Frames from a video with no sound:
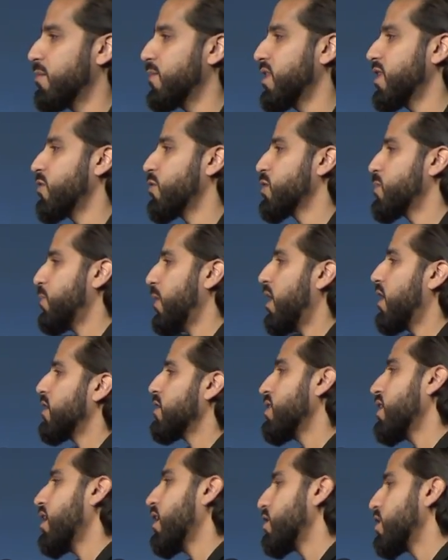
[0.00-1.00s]
and they respond,
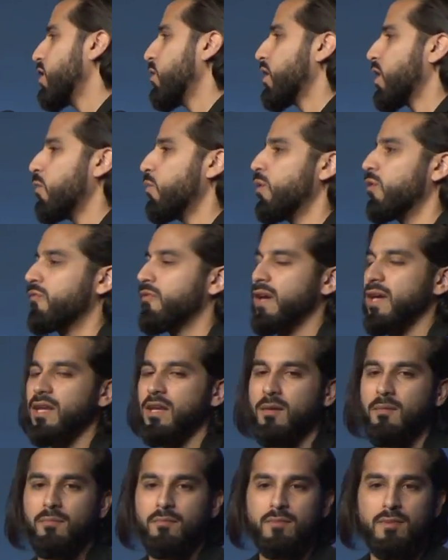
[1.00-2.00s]
yeah, you know what, a wolf ate
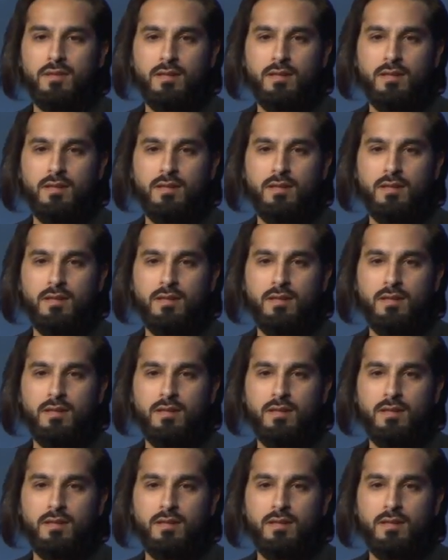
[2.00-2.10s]
him.